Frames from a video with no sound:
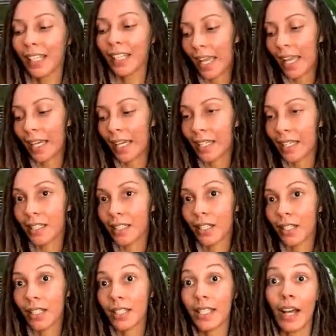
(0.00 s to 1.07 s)

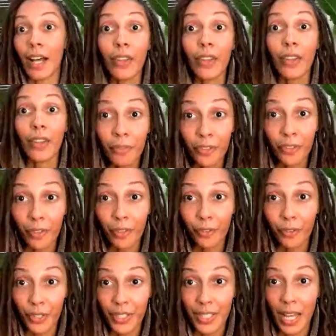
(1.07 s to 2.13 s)
and tell them for the
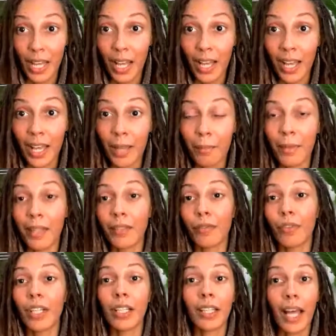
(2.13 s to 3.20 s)
first time, and
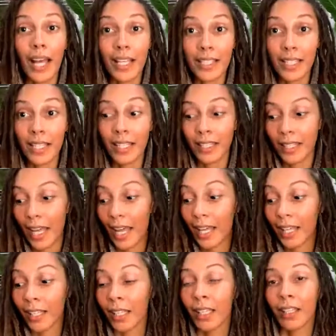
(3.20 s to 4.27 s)
realizing
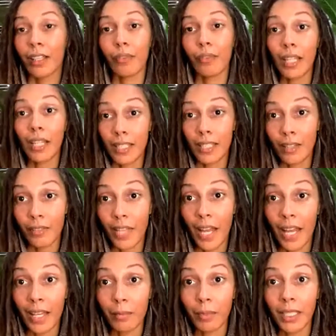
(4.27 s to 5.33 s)
that the relative that
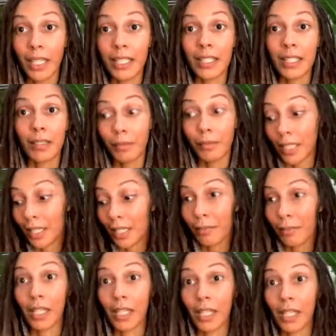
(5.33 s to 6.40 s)
had molested me had
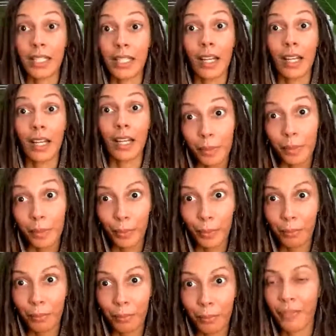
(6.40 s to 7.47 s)
molested other people
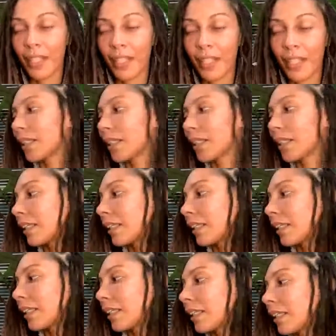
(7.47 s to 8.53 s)
in my family,
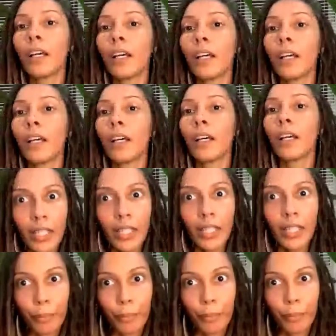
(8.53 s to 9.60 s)
and really
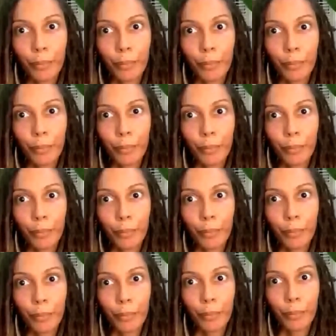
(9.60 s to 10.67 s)
breaking a very
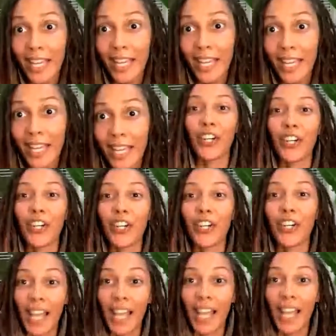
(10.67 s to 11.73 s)
major
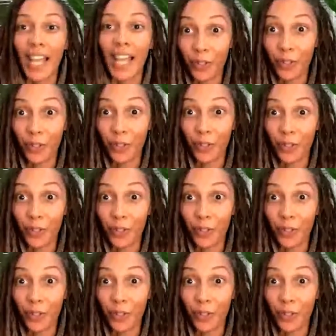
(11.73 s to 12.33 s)
cycle